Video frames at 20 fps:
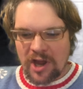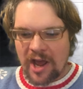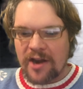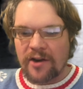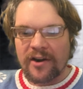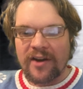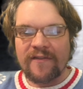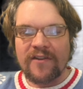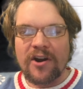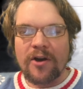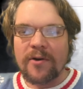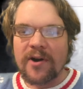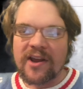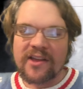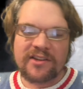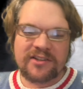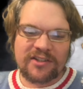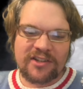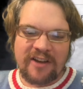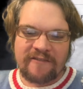I don't even know what any of
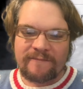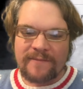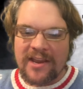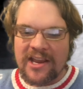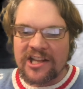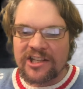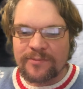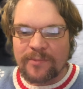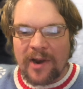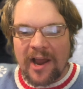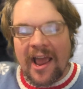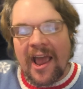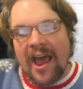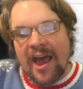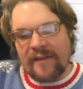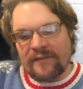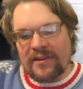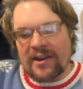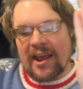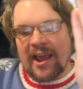this stuff means, but I
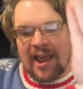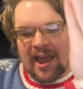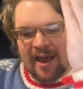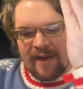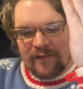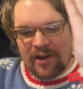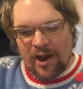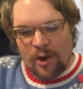have to have it.